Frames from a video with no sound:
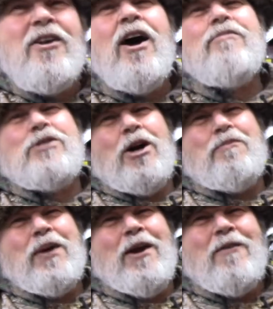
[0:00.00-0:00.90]
I'm
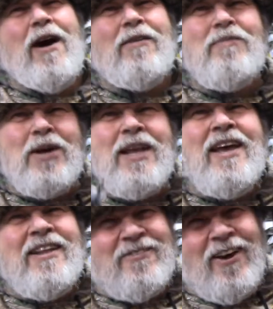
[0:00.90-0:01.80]
jumping around, but
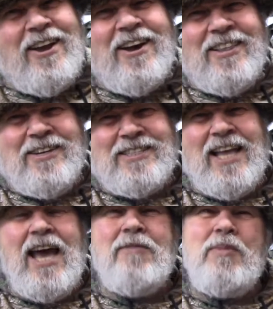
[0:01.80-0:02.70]
try to
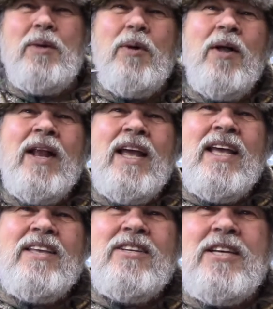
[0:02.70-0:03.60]
understand, people.
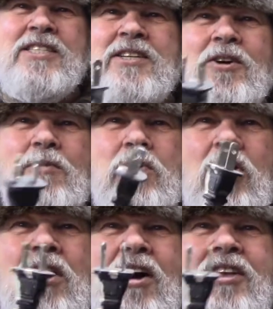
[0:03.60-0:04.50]
Just your
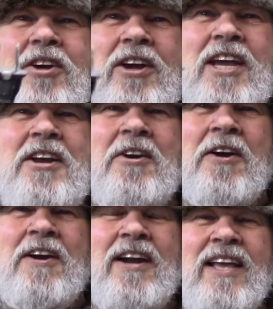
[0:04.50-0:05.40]
plug on your
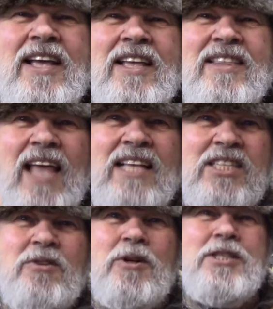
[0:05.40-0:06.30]
heater. That's
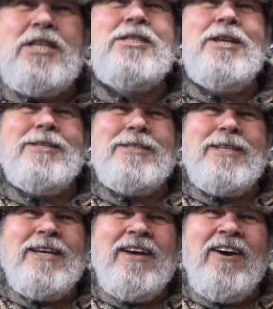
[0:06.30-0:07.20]
a resistance.
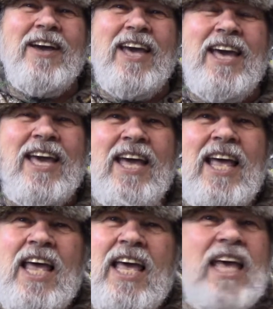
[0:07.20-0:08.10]
Okay?
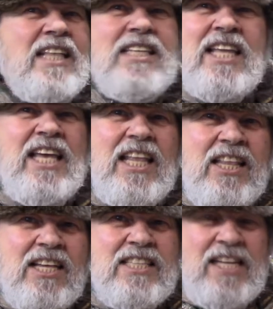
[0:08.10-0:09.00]
It doesn't